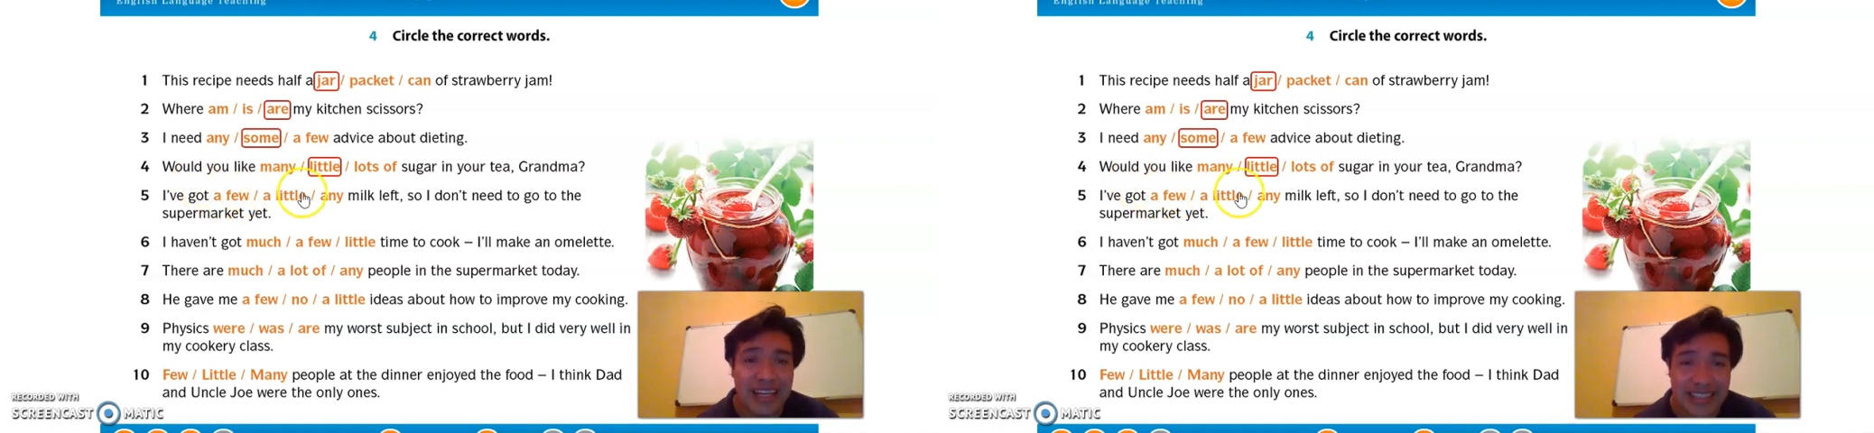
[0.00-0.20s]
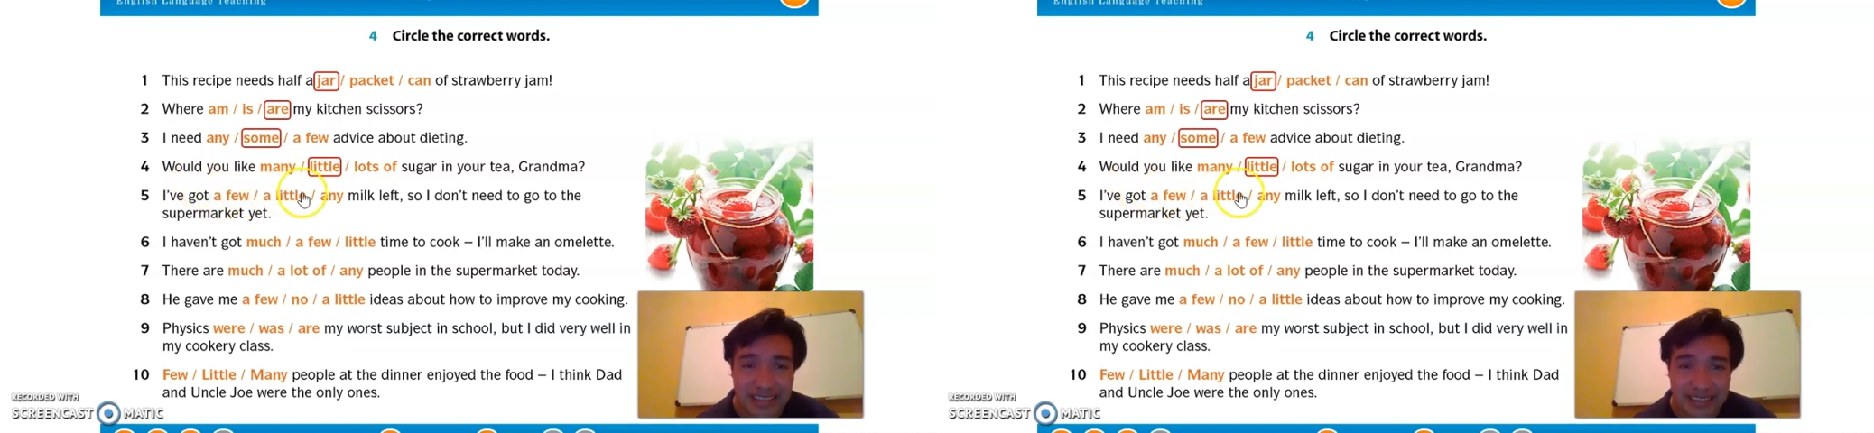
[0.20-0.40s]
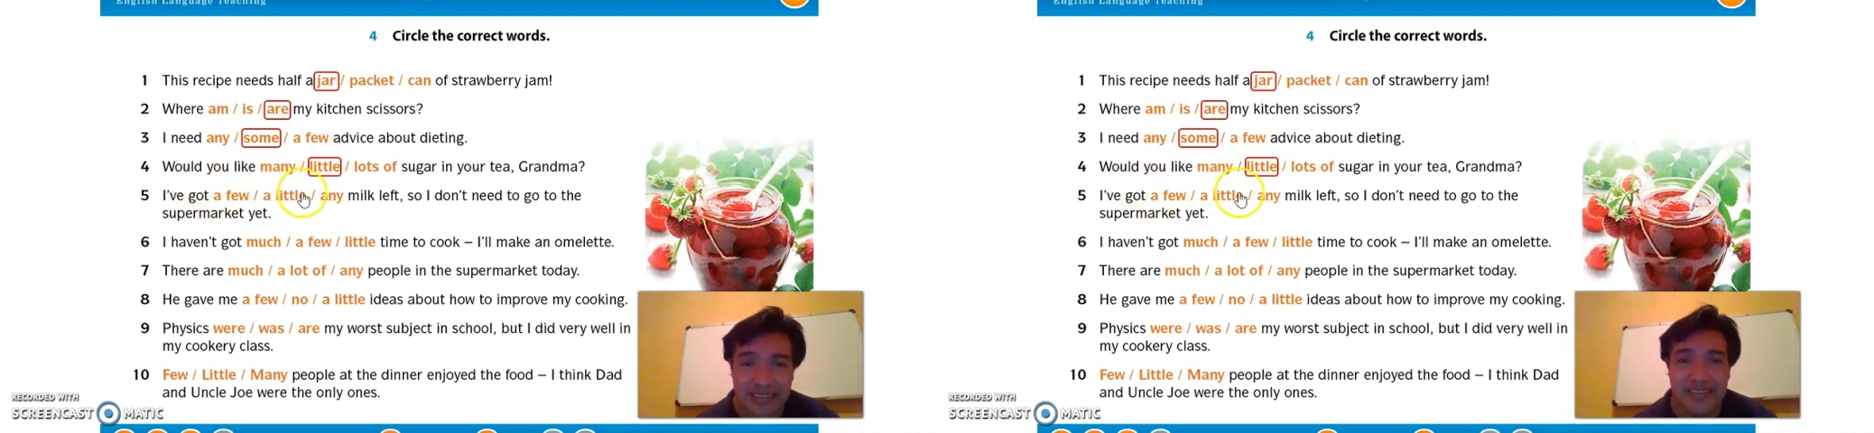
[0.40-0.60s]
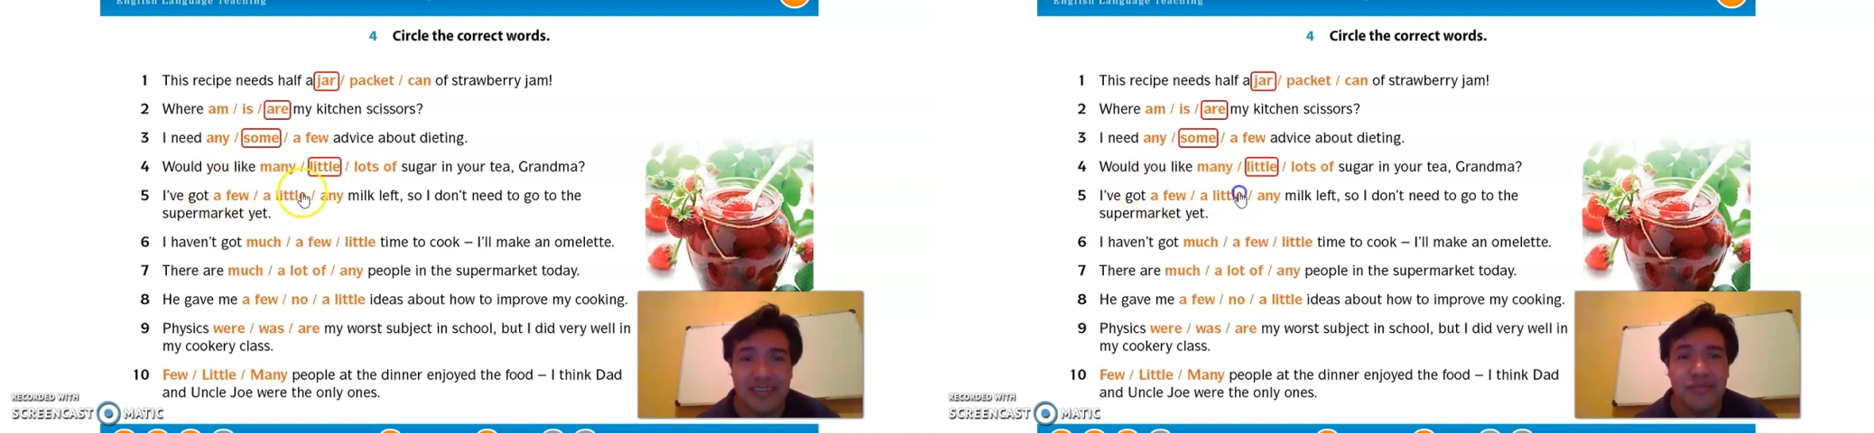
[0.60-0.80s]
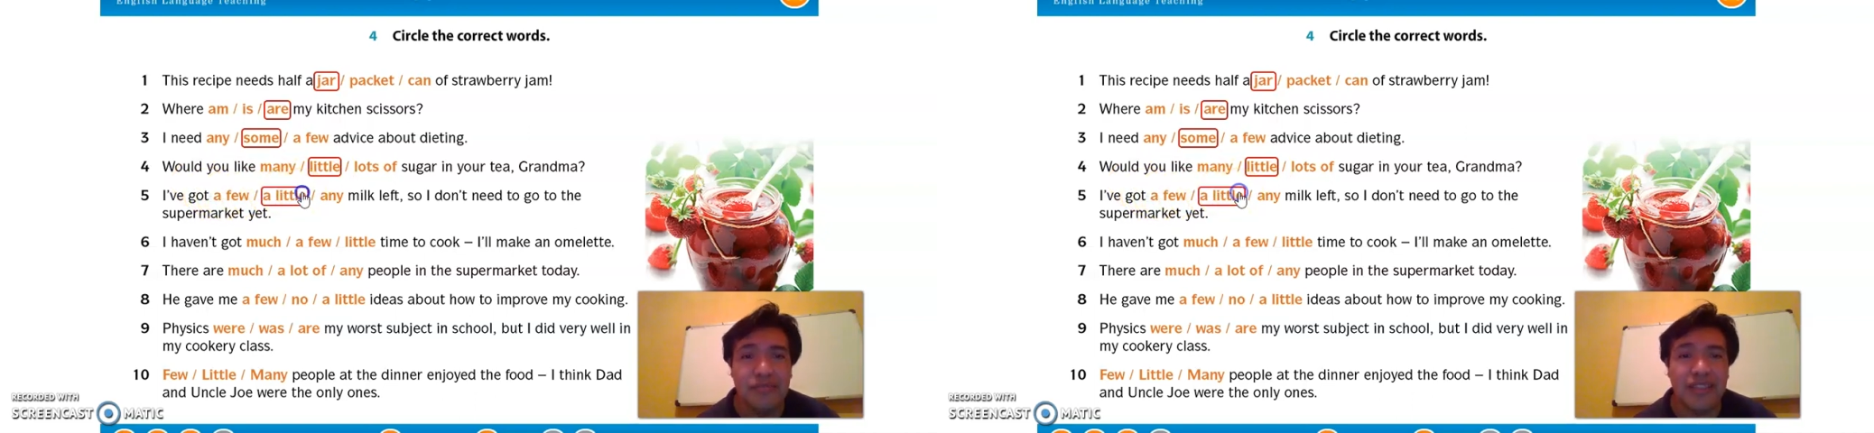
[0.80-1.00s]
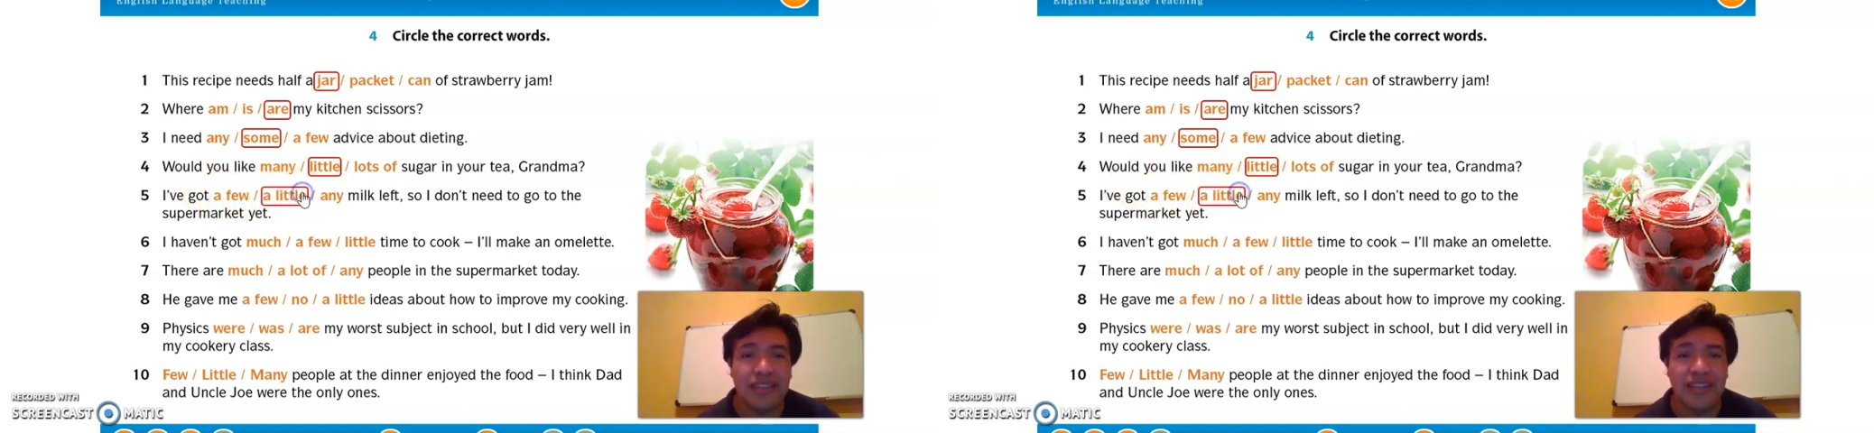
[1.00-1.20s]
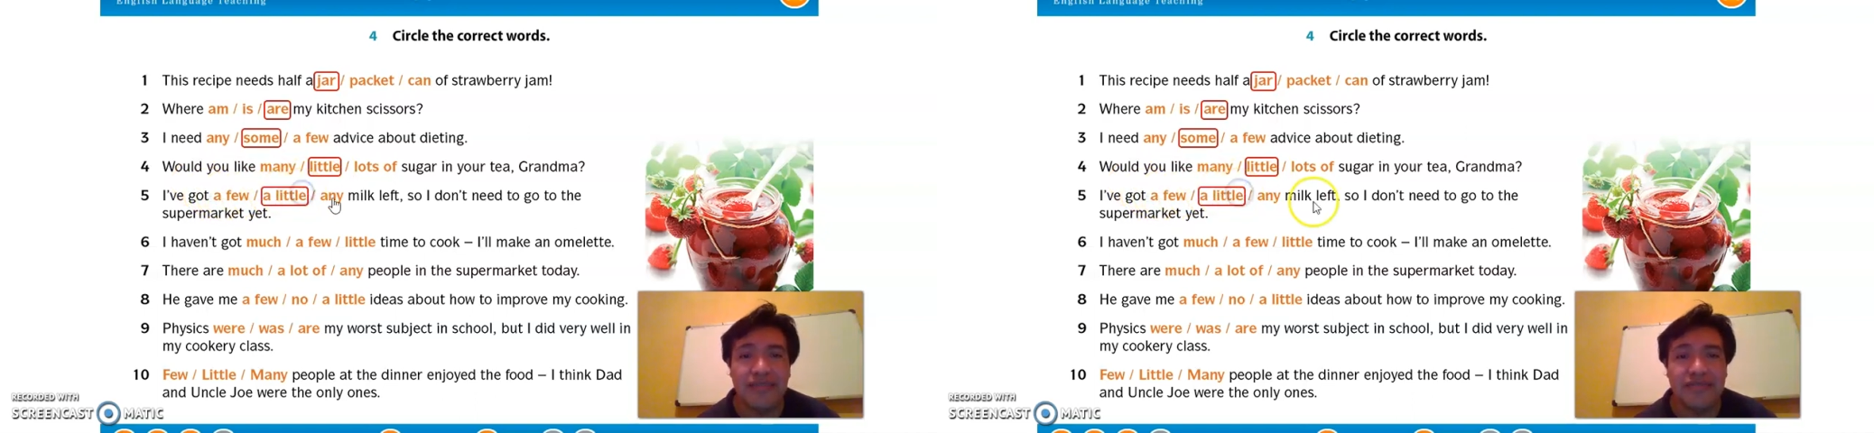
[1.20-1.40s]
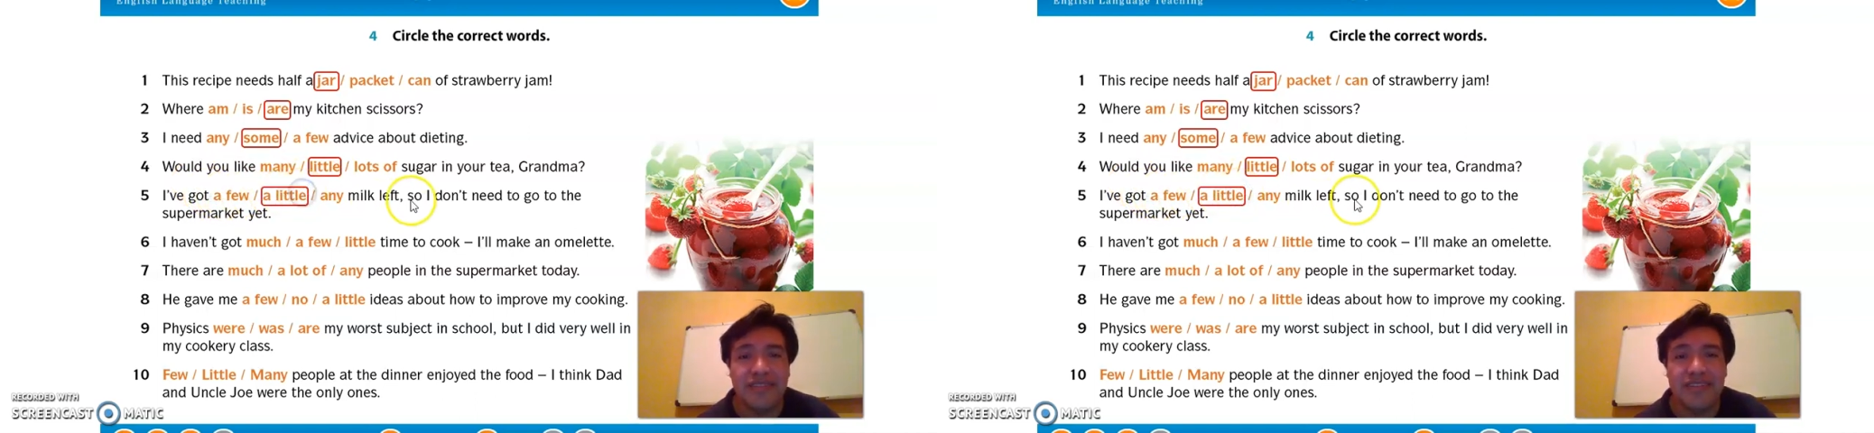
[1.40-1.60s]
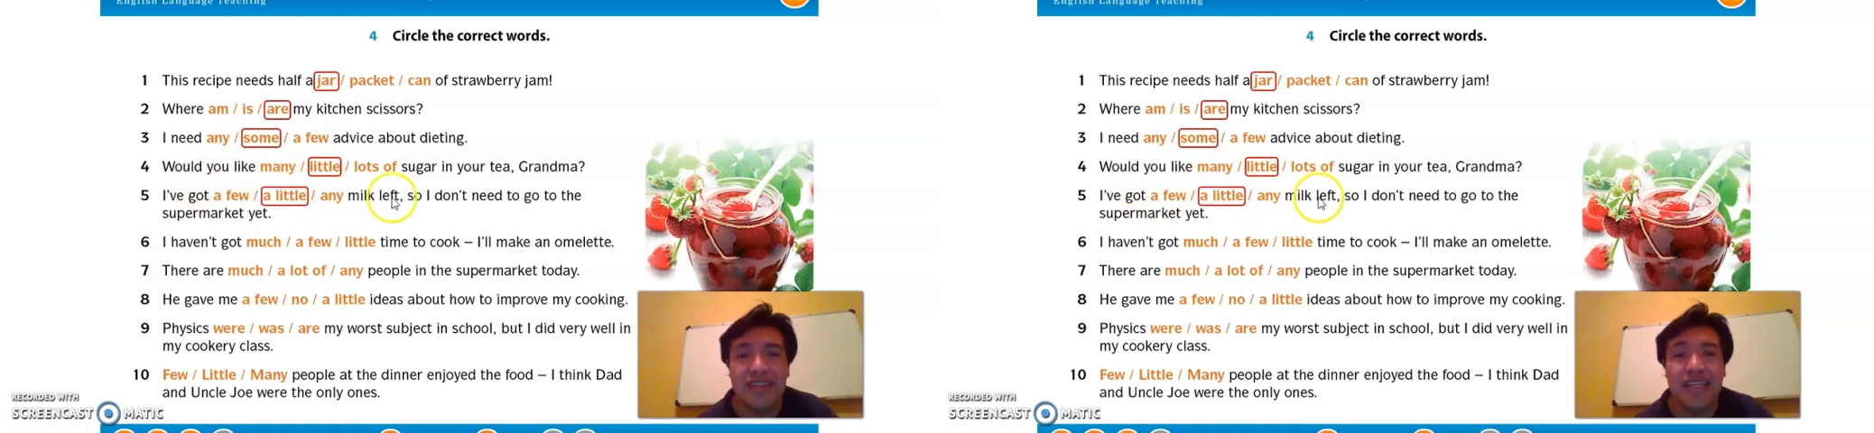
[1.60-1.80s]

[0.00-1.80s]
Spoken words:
little milk left.